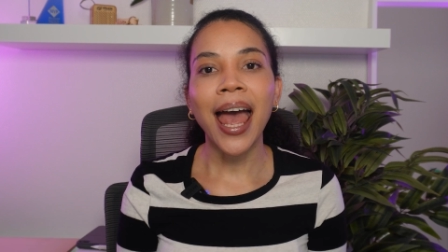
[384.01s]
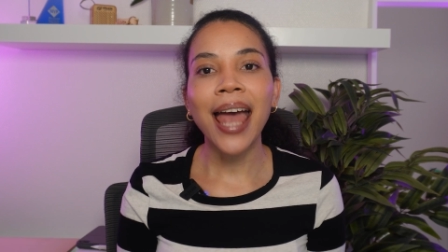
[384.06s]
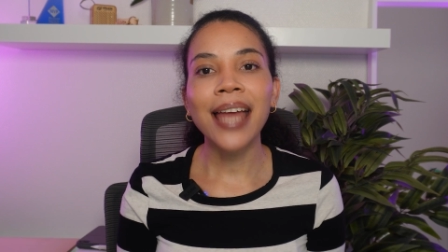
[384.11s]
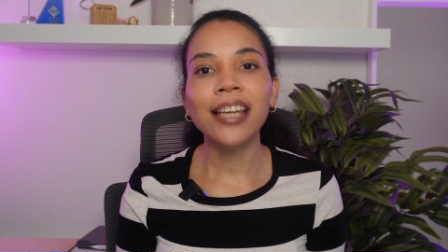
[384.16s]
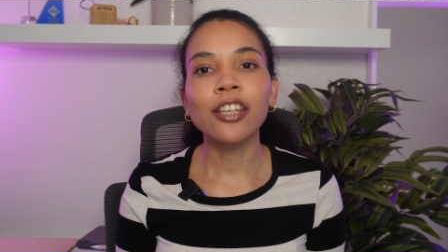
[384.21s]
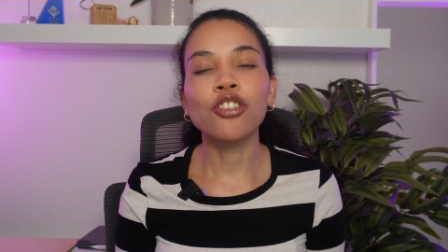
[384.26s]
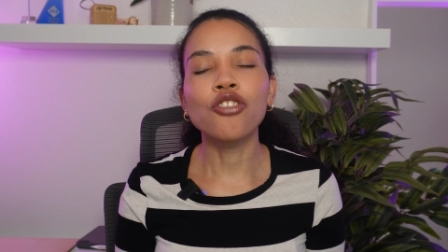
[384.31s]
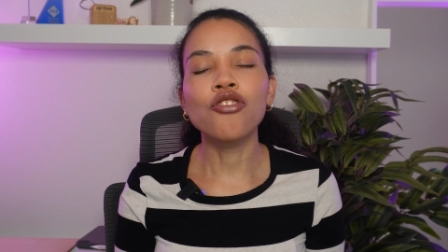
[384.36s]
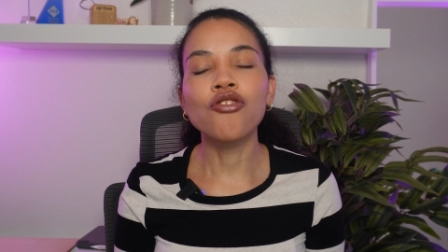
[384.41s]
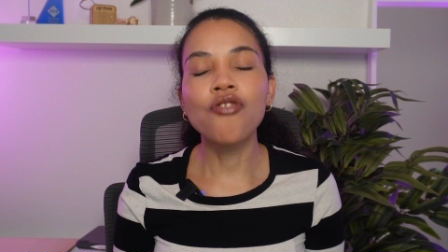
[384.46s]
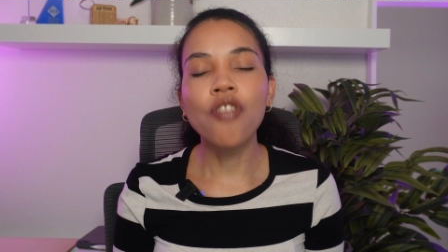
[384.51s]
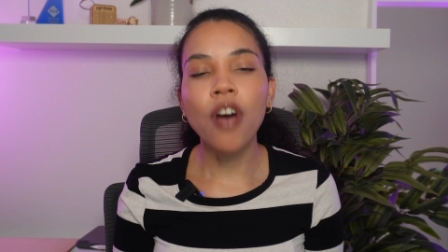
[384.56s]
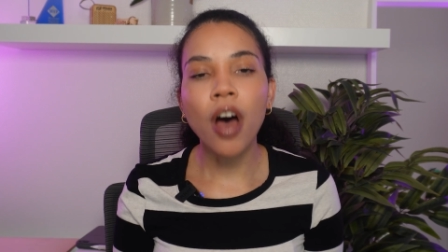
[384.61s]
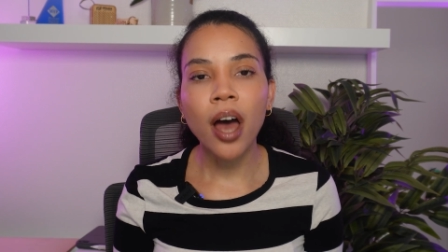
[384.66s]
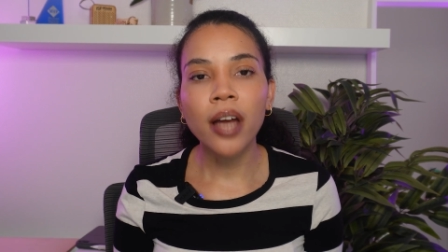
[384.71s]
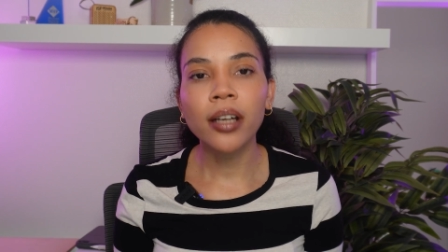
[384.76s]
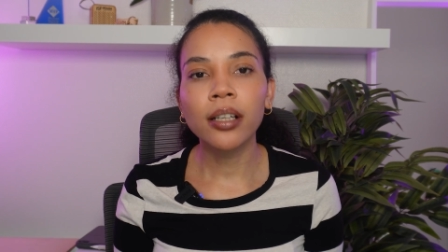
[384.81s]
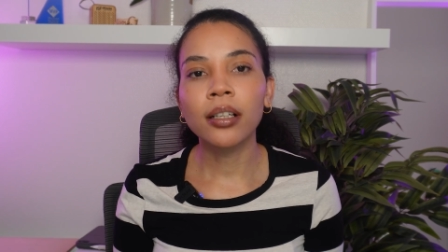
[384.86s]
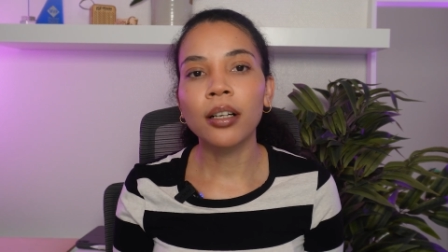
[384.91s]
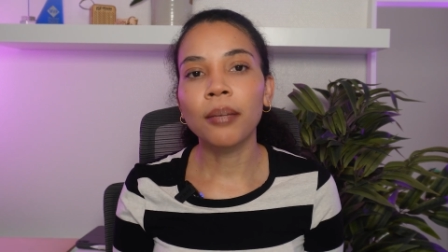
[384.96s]
and
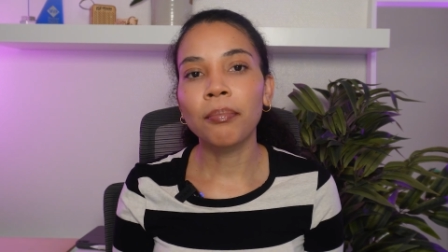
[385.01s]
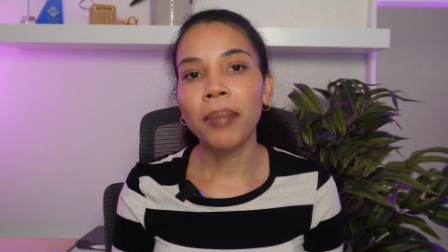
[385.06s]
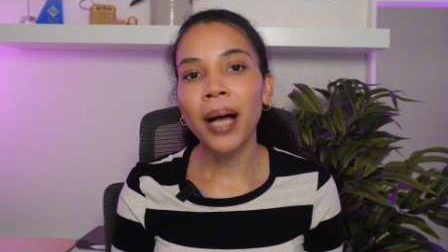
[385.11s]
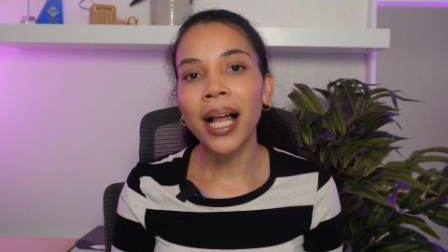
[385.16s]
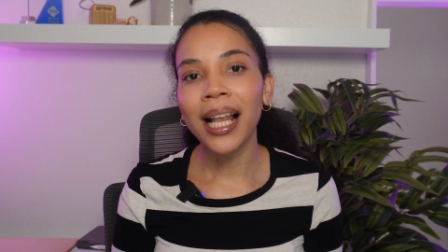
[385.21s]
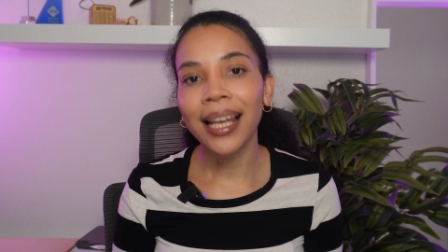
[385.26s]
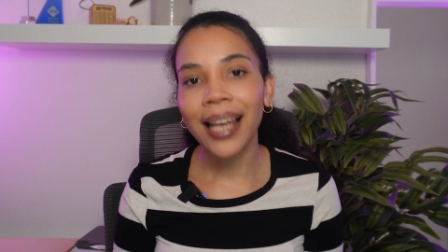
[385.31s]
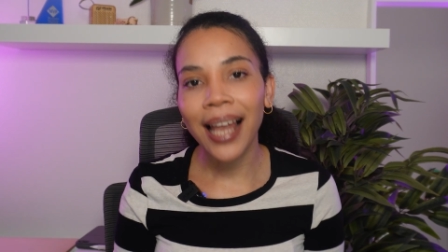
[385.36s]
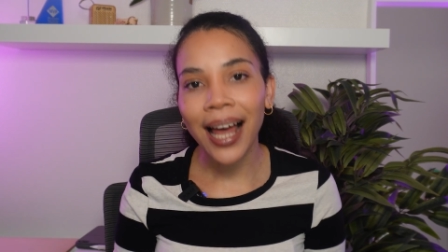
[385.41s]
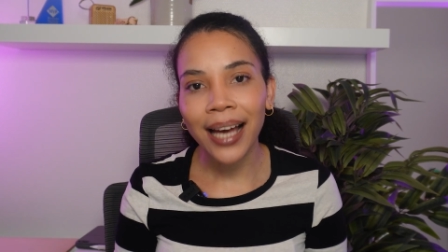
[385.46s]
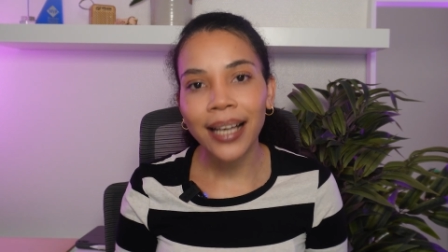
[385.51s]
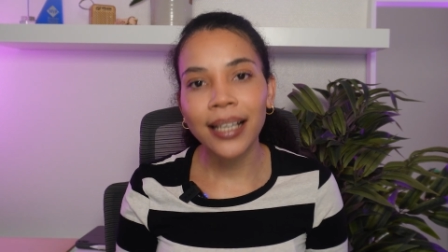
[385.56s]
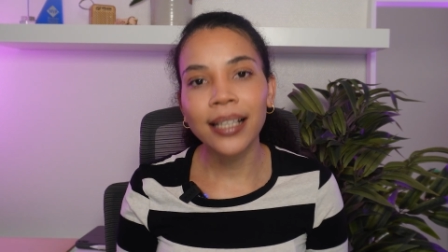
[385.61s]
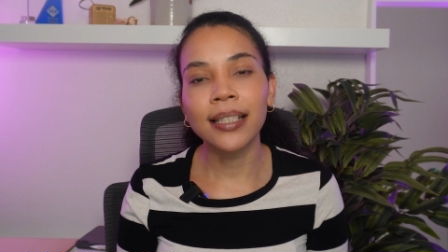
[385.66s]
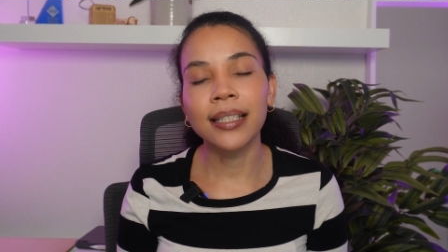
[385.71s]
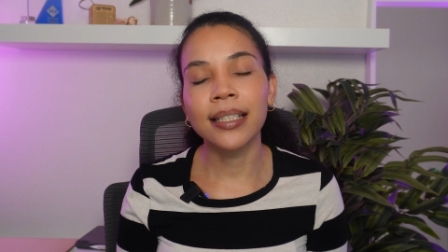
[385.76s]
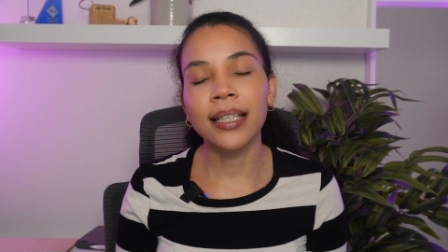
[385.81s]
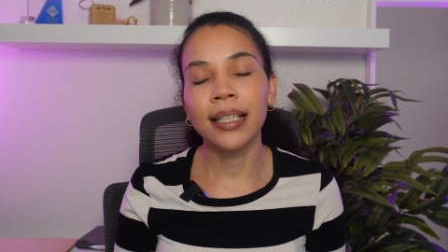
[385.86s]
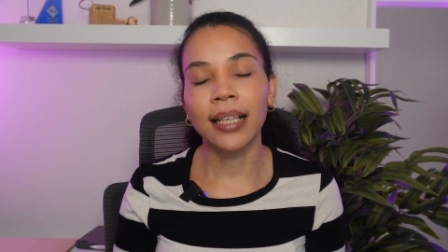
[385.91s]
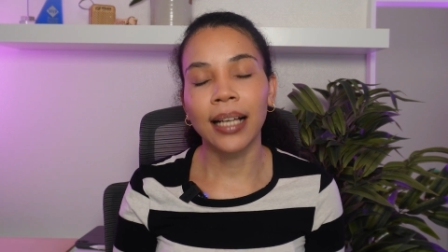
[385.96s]

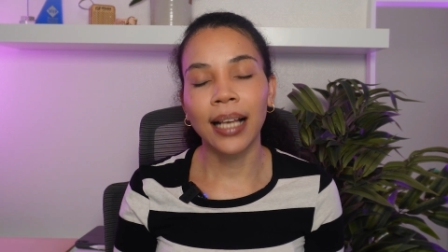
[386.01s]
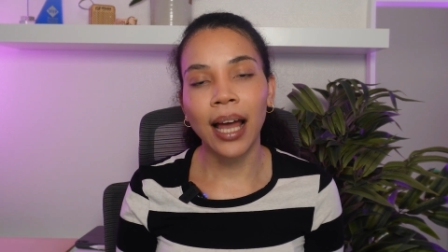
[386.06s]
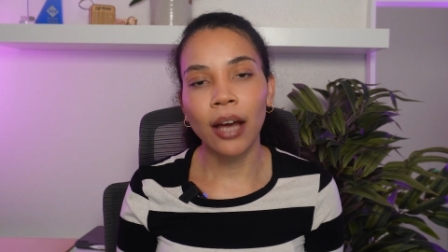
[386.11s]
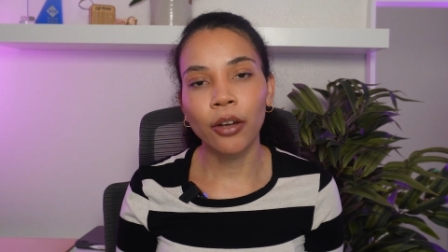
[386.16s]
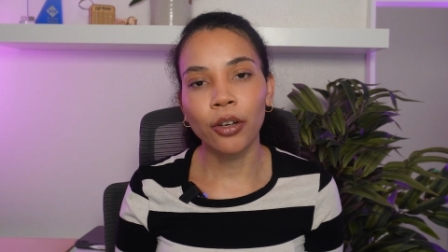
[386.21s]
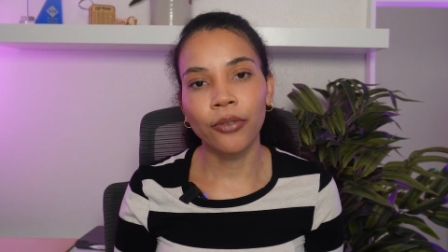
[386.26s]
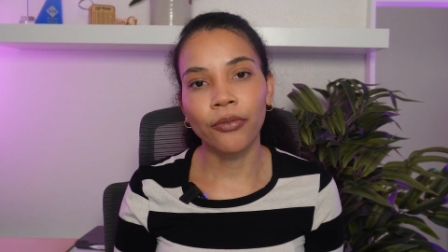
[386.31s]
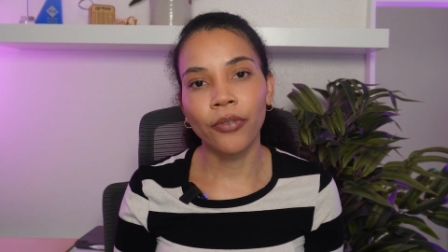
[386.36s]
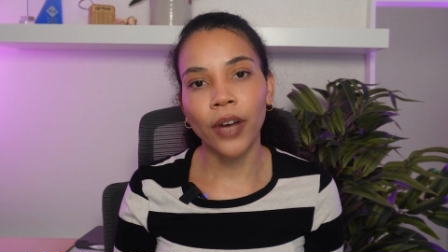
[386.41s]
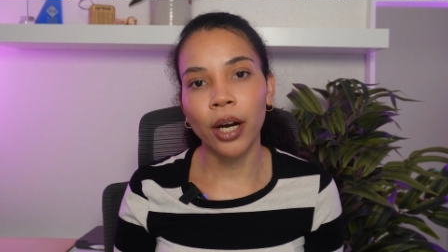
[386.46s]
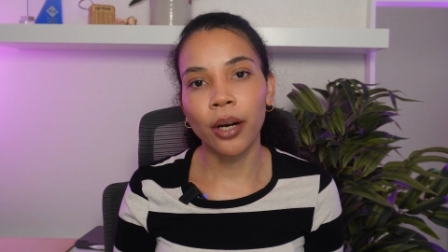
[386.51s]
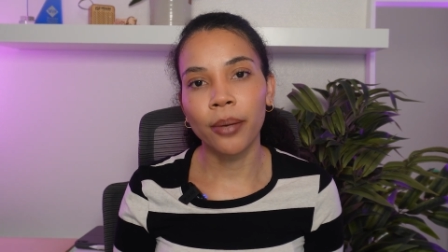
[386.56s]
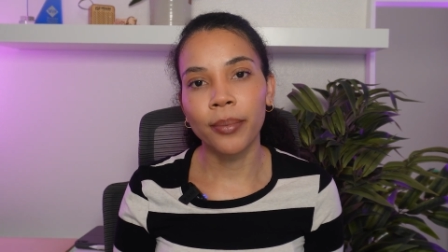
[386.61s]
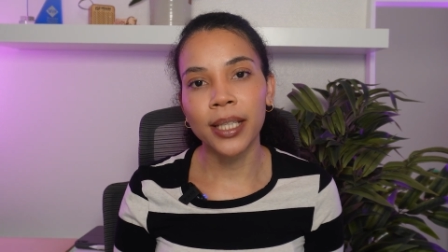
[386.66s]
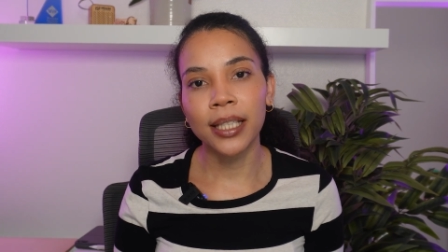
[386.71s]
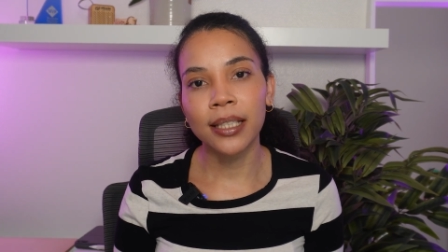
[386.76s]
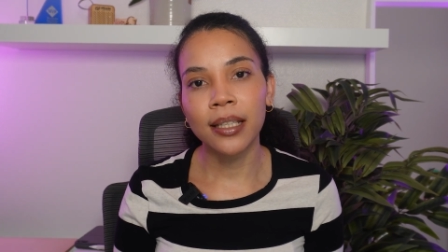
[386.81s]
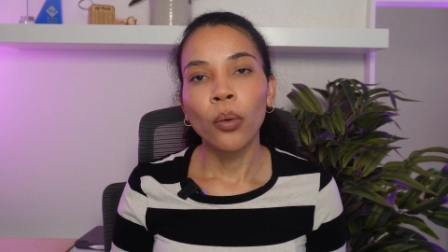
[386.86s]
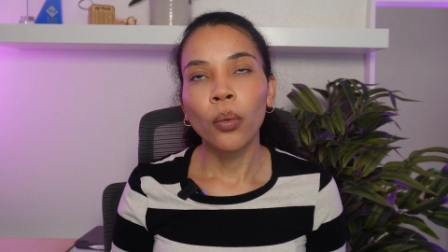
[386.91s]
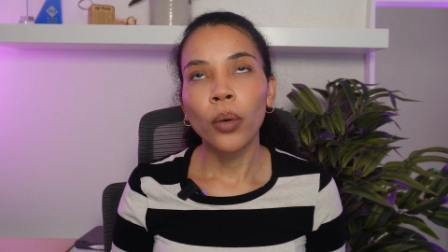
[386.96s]
non-compliance in cloud environments,